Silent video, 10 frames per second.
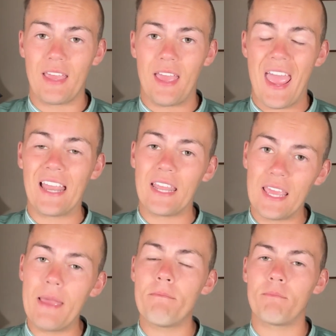and
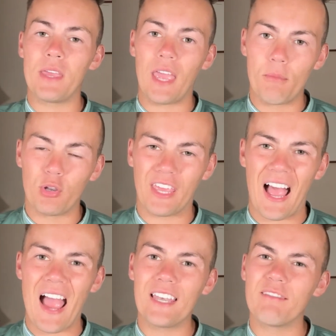him being able to
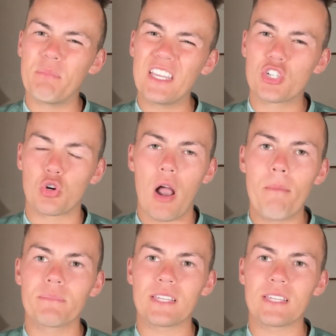kind of be Trump's